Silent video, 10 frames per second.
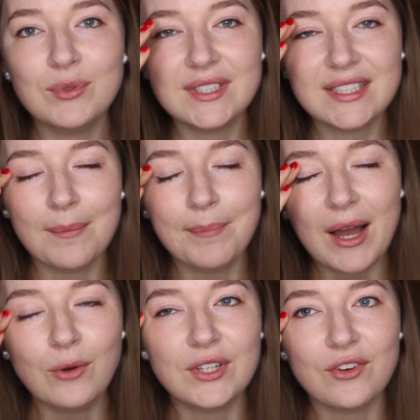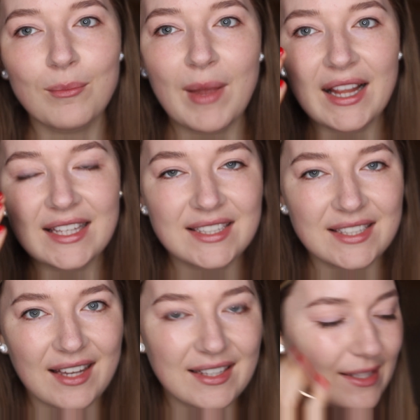put some powder on my lids
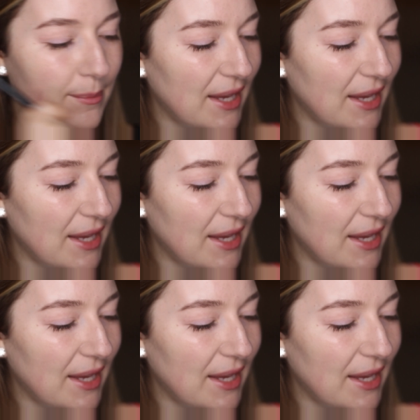as a